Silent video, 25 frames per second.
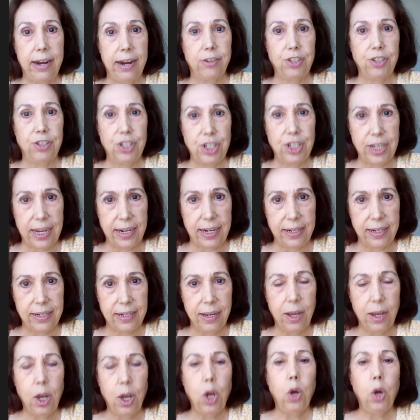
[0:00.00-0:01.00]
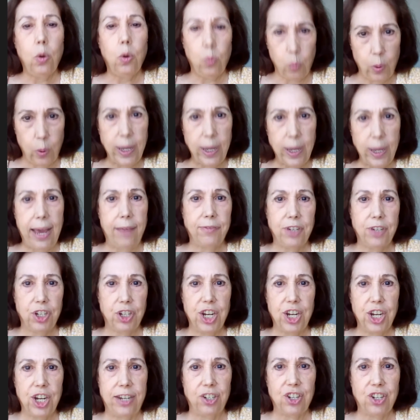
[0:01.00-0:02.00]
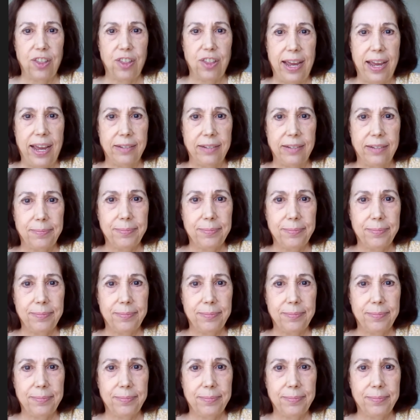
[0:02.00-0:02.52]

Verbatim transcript: our state. We have to change that.